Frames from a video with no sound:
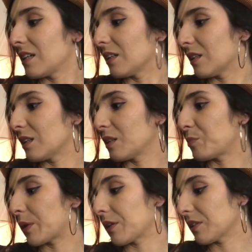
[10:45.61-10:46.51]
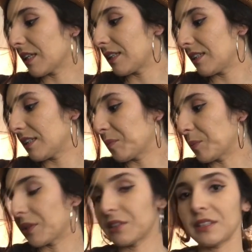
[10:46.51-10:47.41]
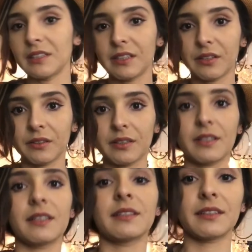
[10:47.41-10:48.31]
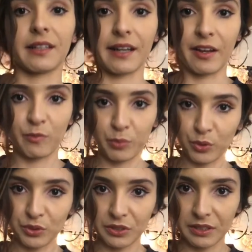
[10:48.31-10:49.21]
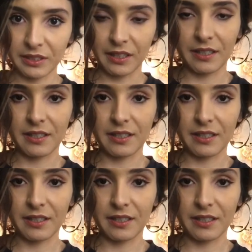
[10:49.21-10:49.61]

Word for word: uh, better lighting and better detail the things that I have posted